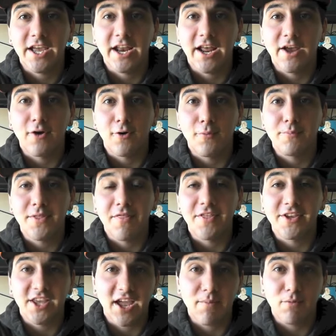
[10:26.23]
and I hope that
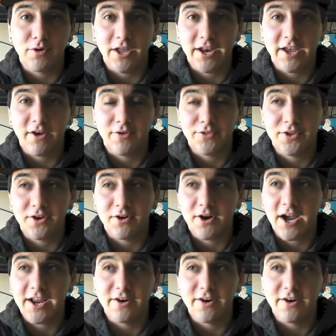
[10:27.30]
the game will get healthier.